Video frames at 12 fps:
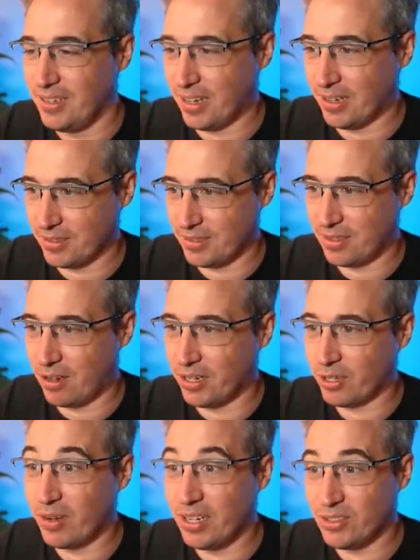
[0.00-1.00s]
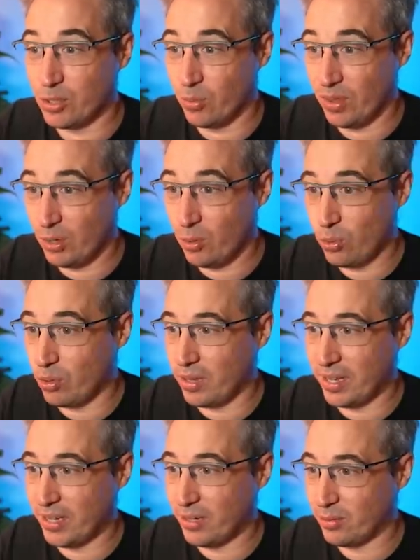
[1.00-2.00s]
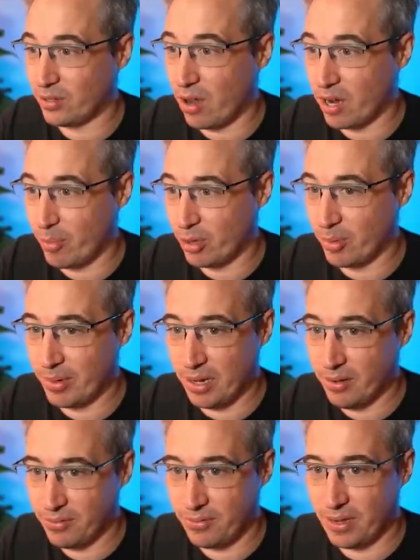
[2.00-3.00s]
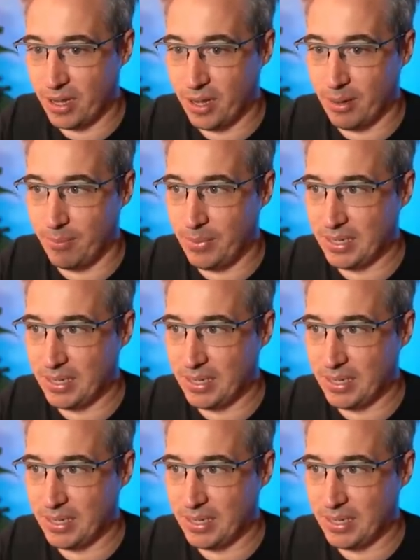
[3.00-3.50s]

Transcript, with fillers: Yes, conic gradients are really cool, and I don't talk about them enough um,